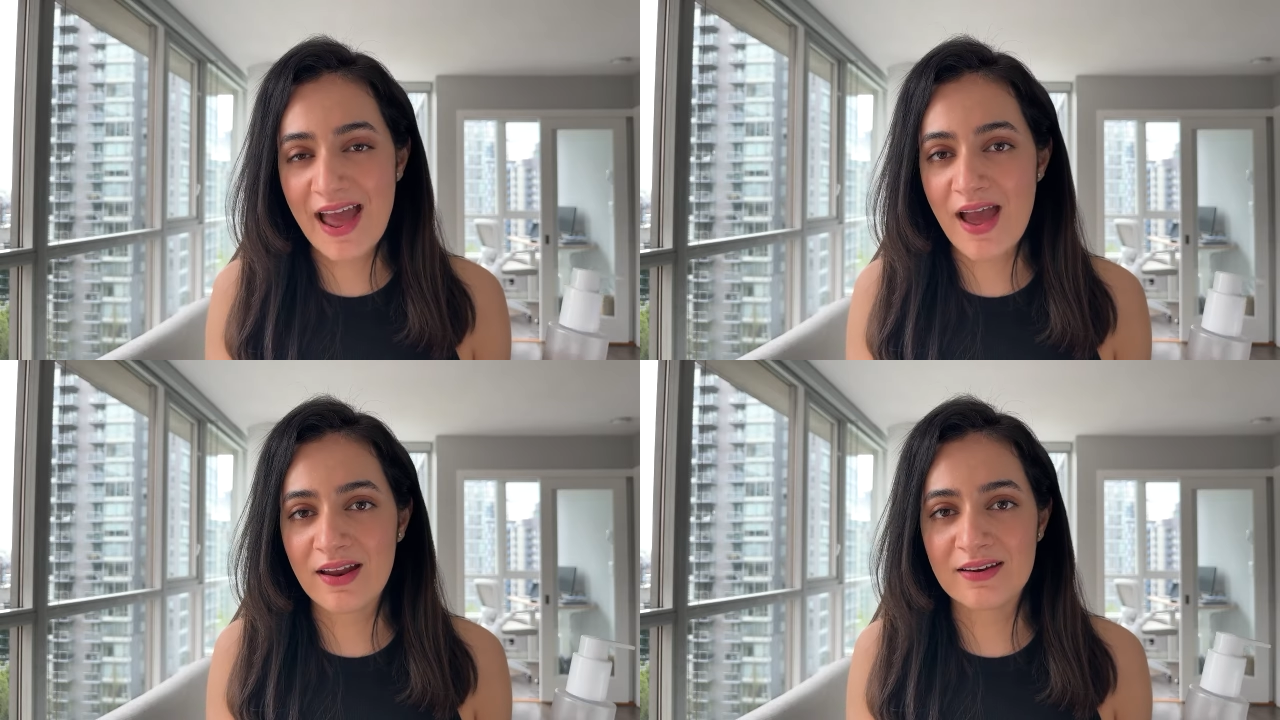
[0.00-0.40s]

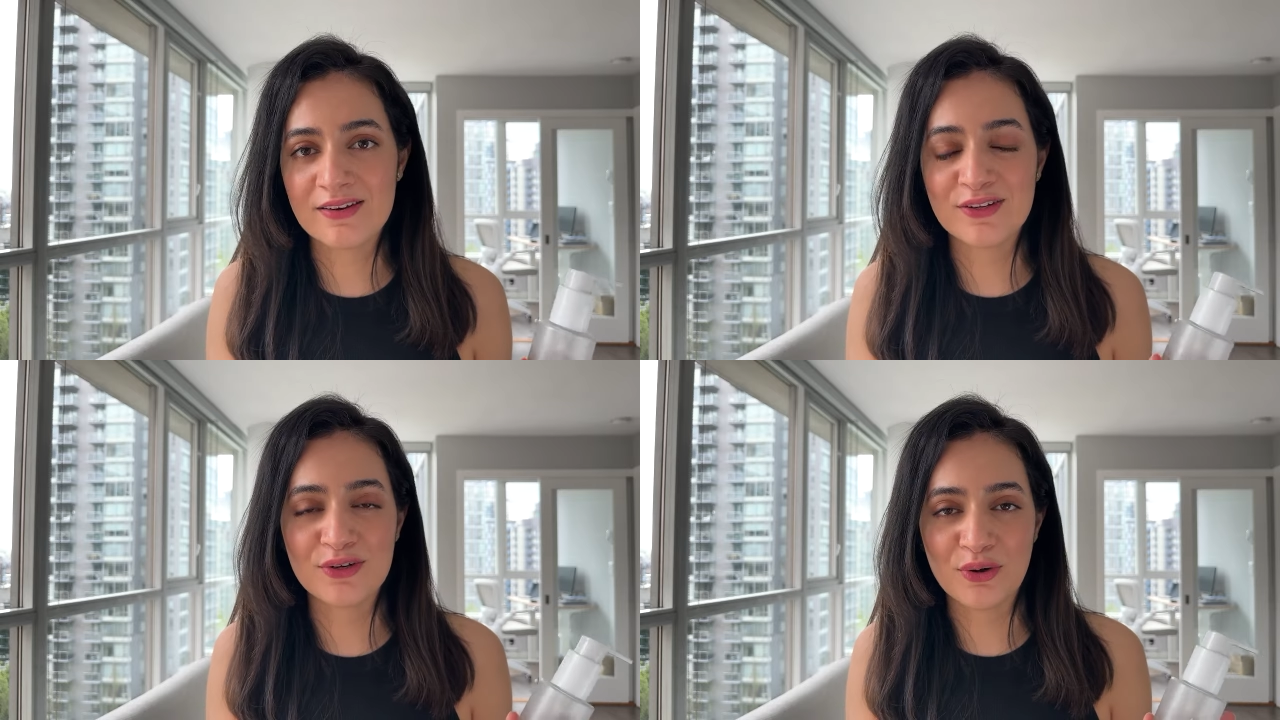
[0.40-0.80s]

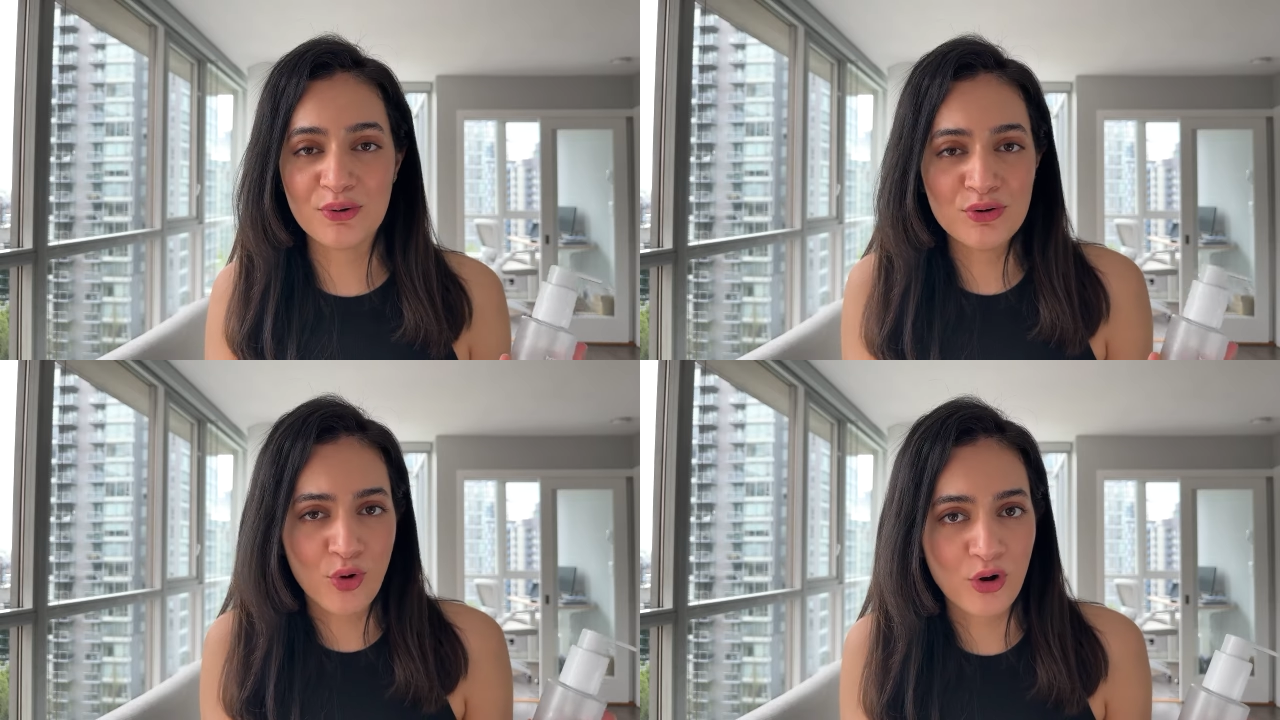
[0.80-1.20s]
and you know
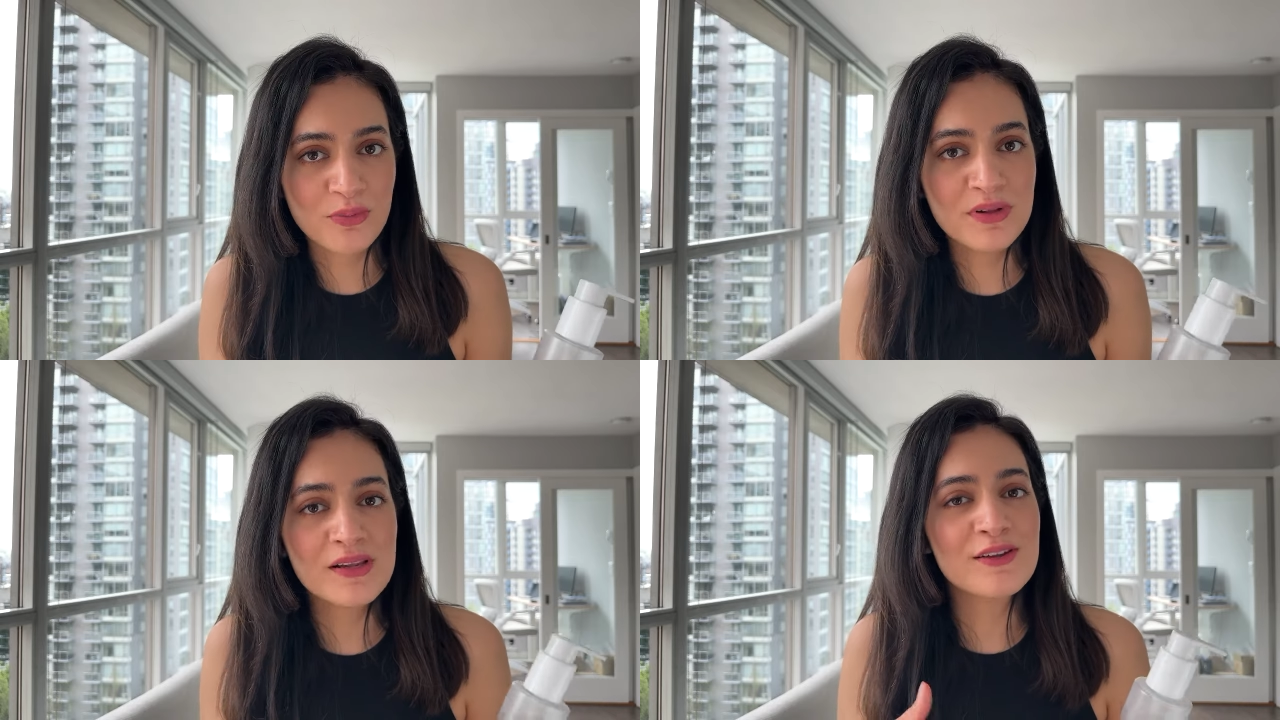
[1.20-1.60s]

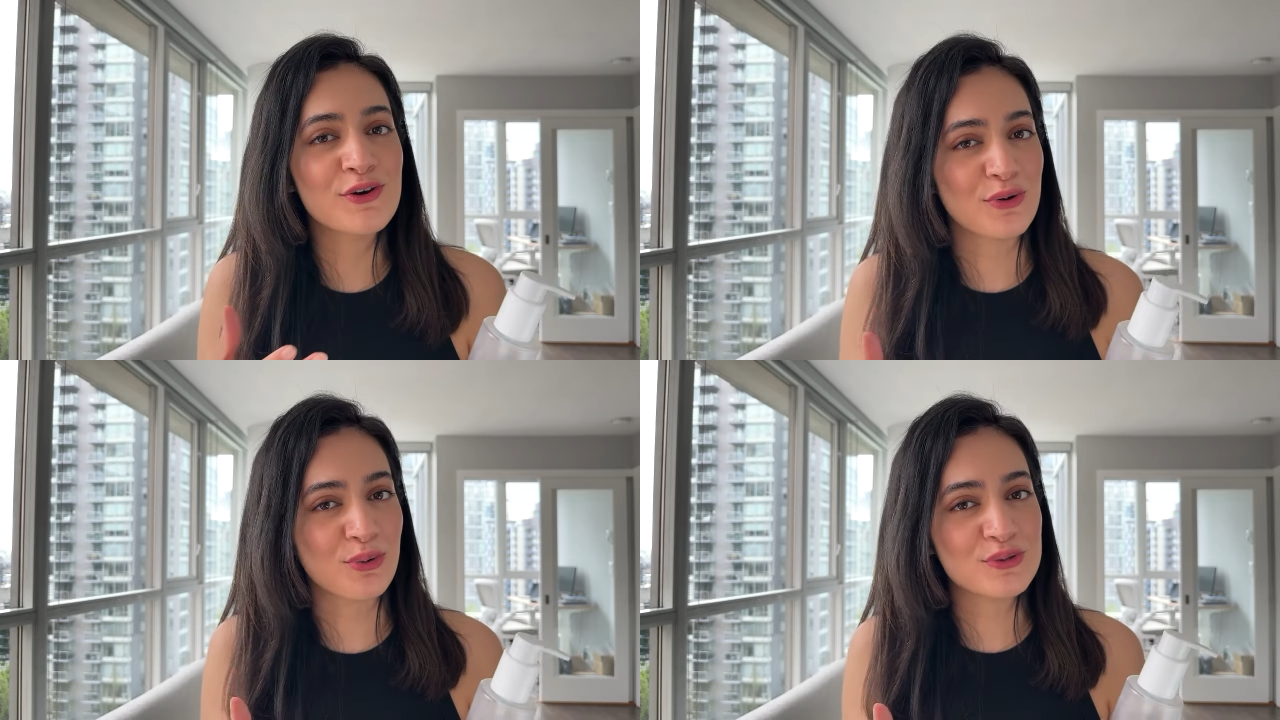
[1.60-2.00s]
normal,
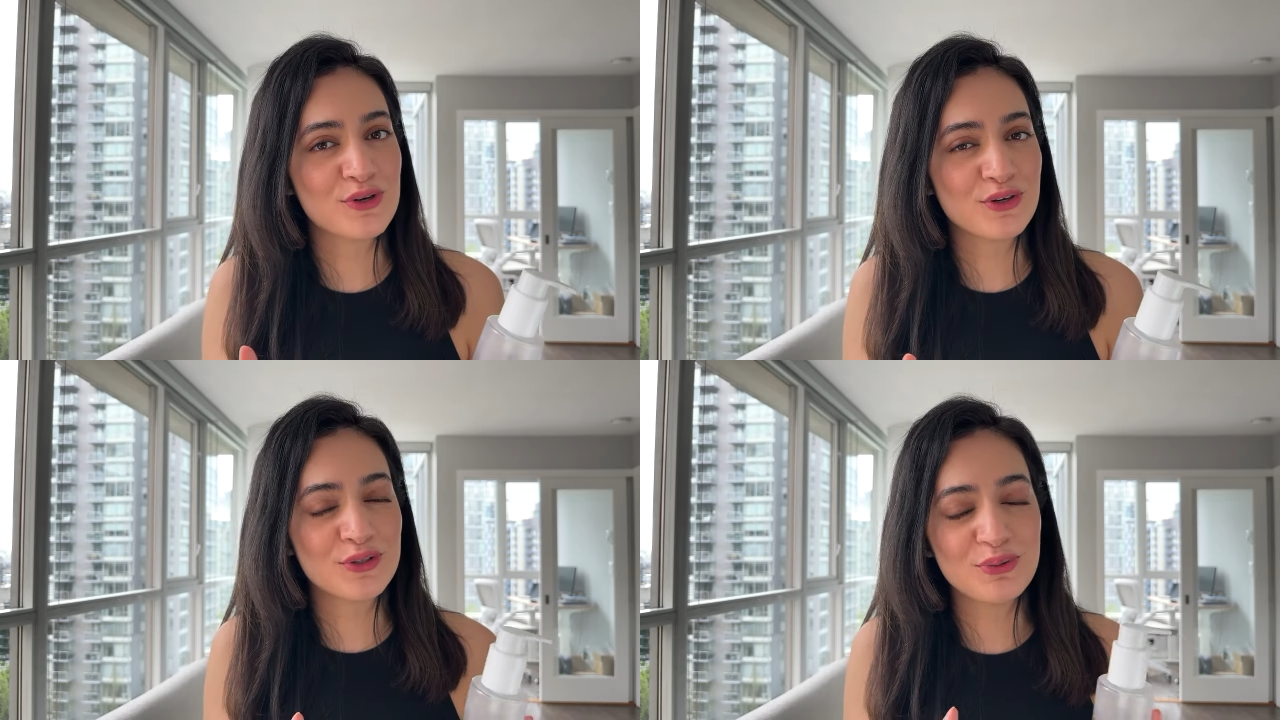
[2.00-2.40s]
grows
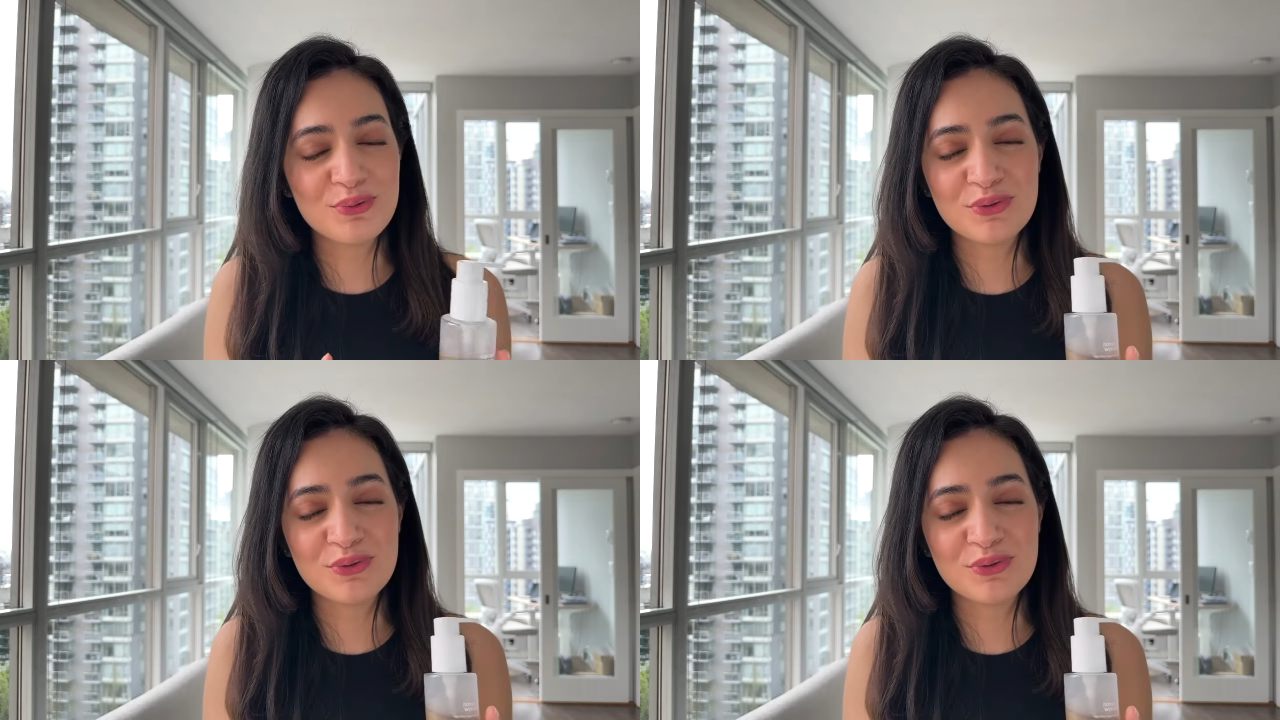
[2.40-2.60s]
on you,